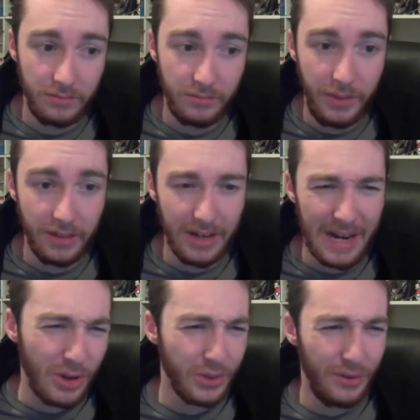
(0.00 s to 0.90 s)
be there.
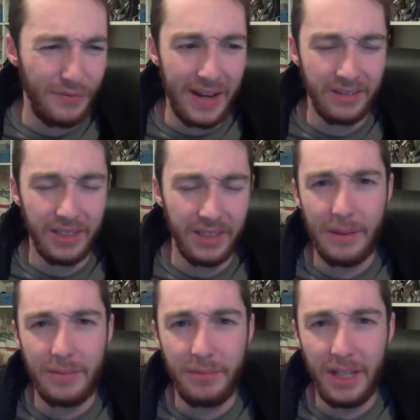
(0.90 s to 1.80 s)
I'm also a fan there.
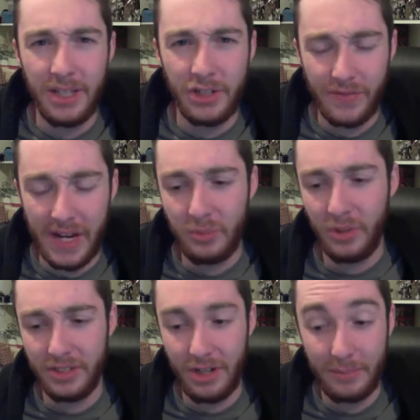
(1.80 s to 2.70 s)
I'm a PlayStation
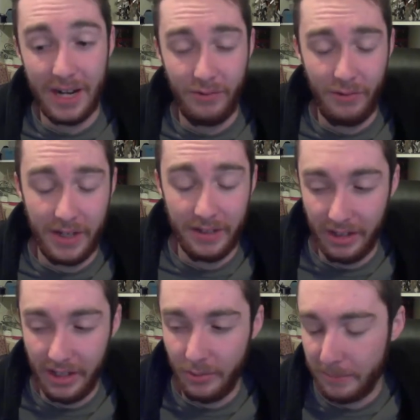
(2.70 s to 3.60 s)
fanboy, so I'm kind of a fan
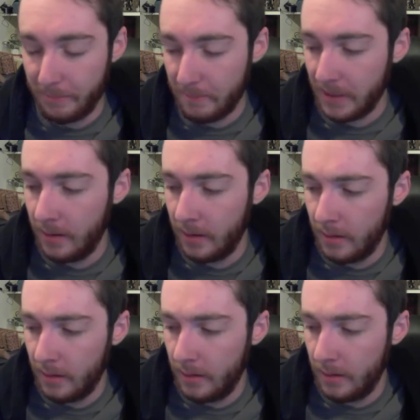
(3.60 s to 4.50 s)
there anyway.
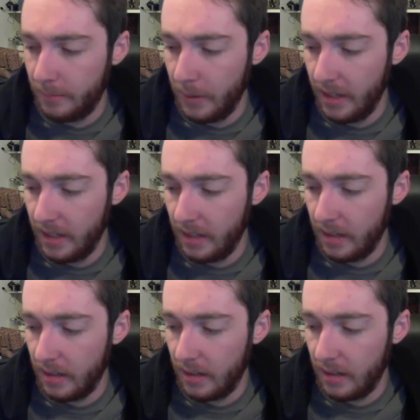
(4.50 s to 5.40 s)
But
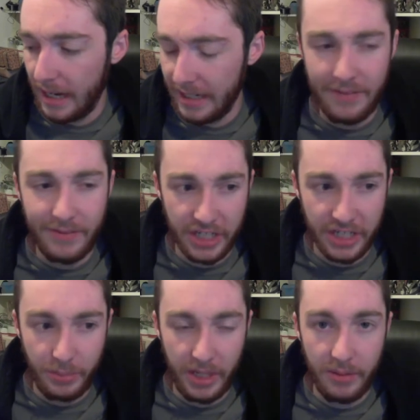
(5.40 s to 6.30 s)
I didn't have a chance
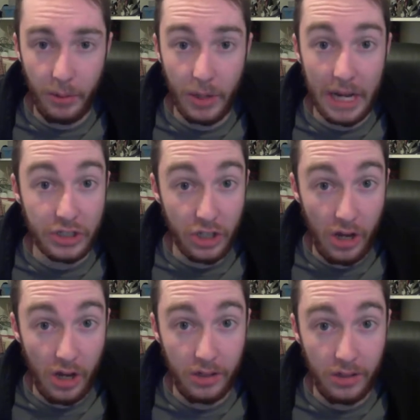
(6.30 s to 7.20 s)
to play it, but what I
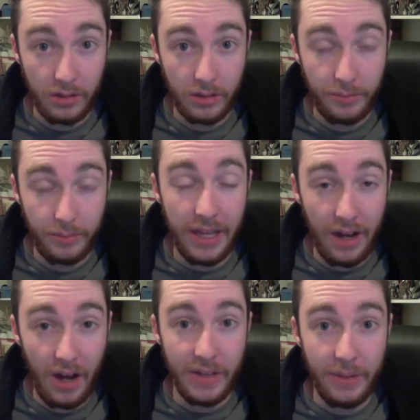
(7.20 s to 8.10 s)
saw
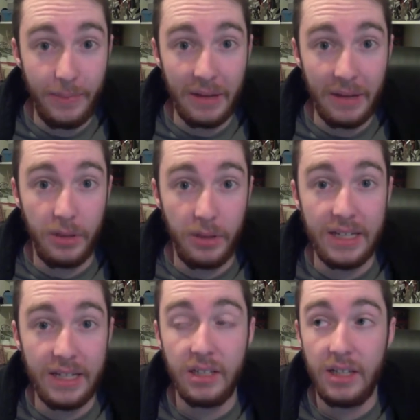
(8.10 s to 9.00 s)
of it being
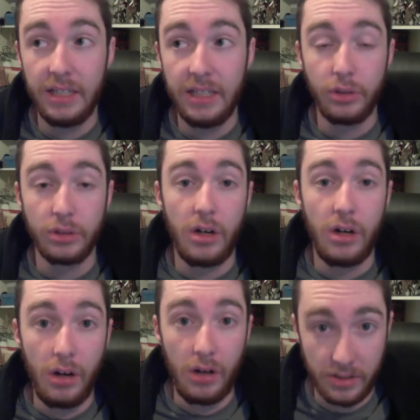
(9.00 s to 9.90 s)
played, it looked
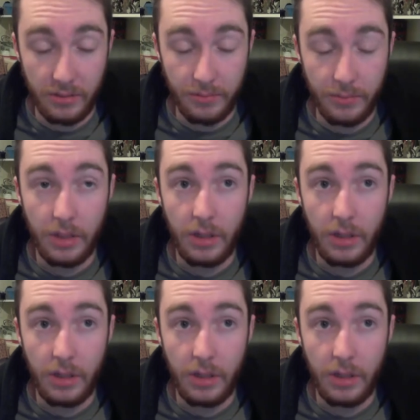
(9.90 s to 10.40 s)
awesome.